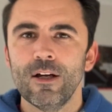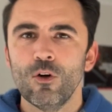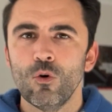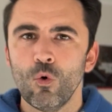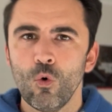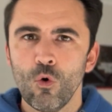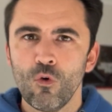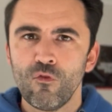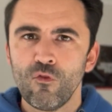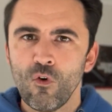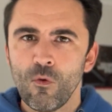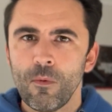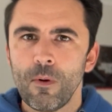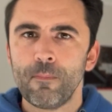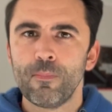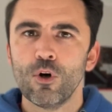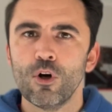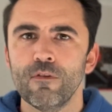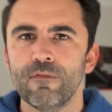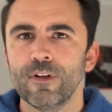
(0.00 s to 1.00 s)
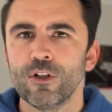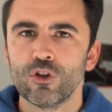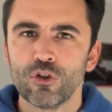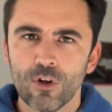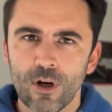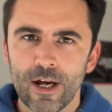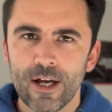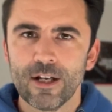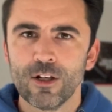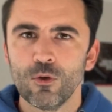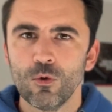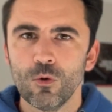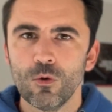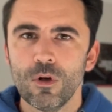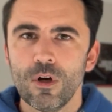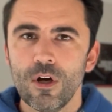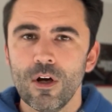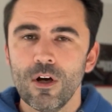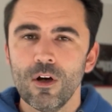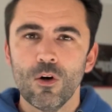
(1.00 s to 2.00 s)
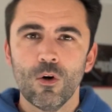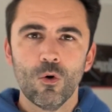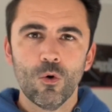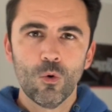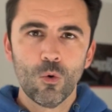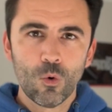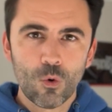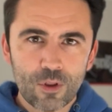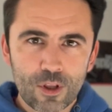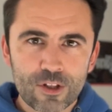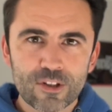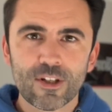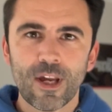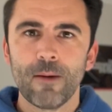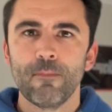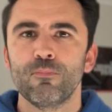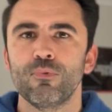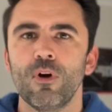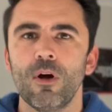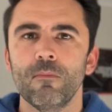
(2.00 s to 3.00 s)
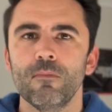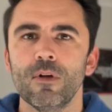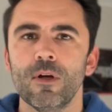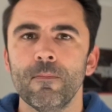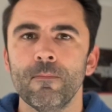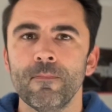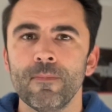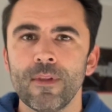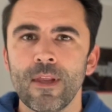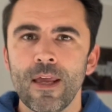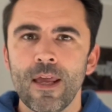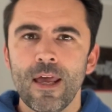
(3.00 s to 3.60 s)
All form a perfect triangle, all the same problem.